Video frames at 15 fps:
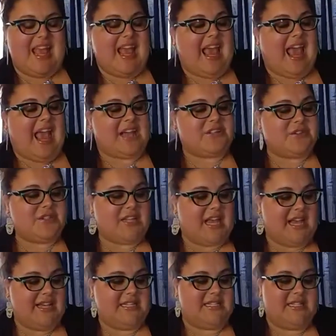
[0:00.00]

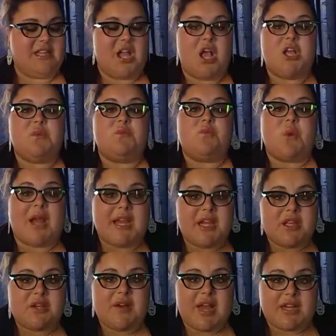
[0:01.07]
Exercise,
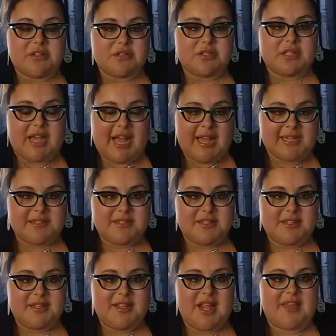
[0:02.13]
regular exercise
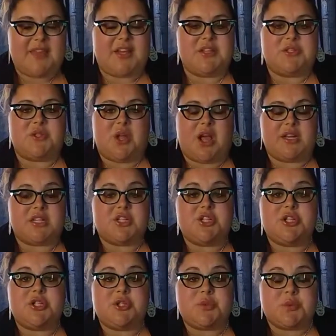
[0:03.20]
that is not
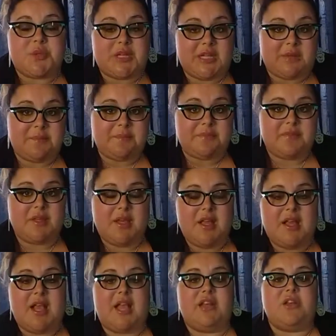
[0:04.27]
extreme
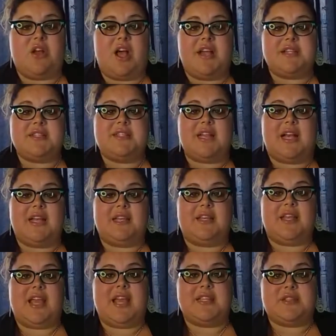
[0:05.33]
and not done
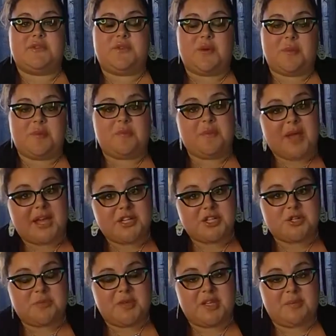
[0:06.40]
as a form of
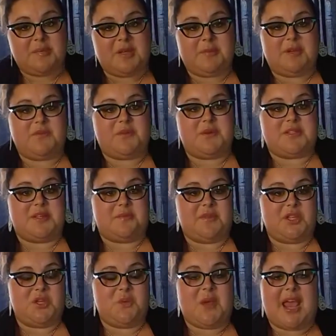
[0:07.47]
punishment, maybe for
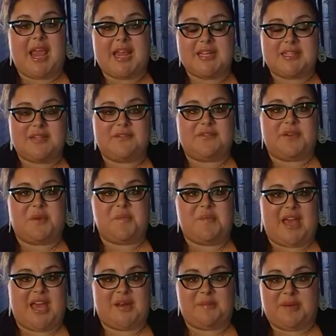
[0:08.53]
something you ate and felt
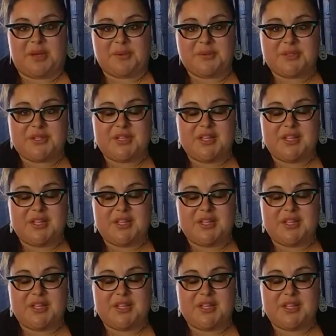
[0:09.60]
bad about,